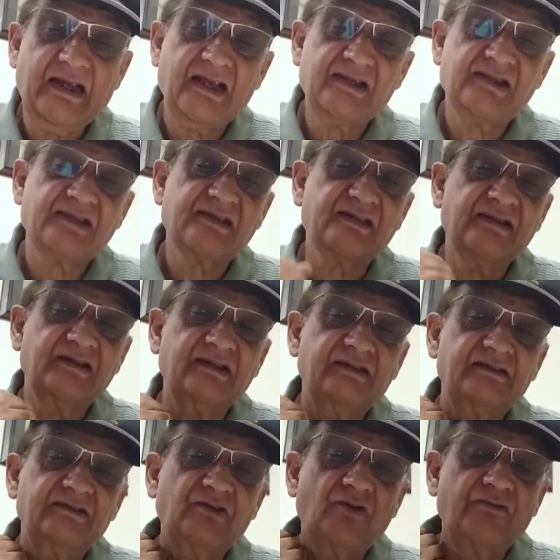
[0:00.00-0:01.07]
has,
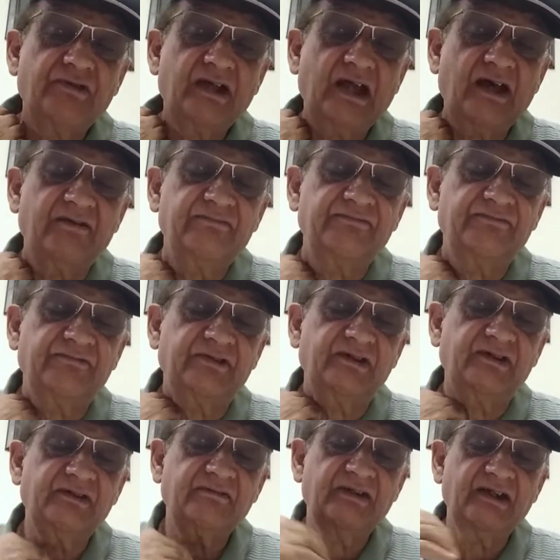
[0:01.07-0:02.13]
we have
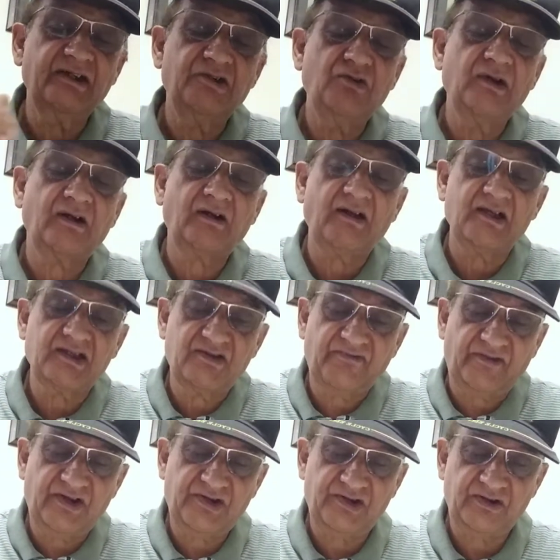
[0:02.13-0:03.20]
a newer
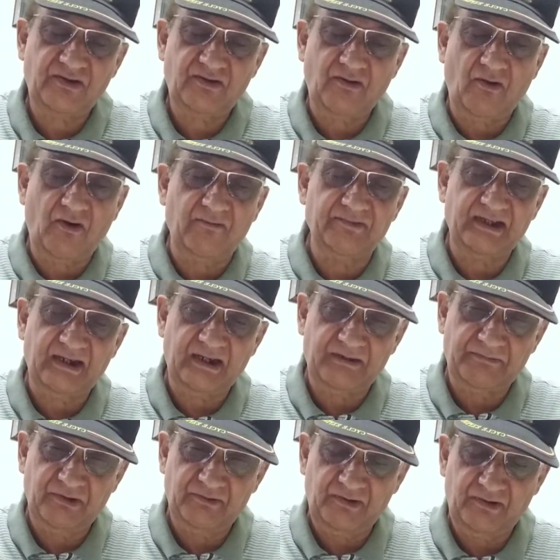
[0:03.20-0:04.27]
classification of the
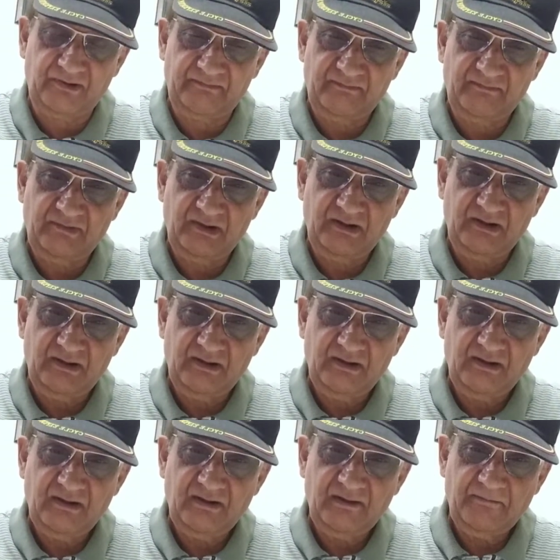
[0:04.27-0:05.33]
anatomy of the
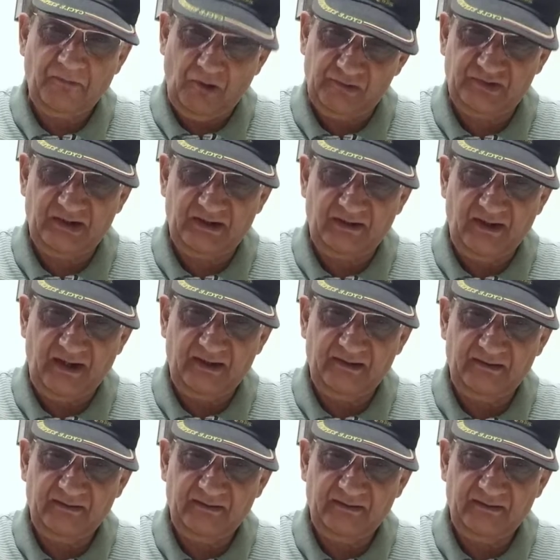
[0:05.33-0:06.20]
prostate gland.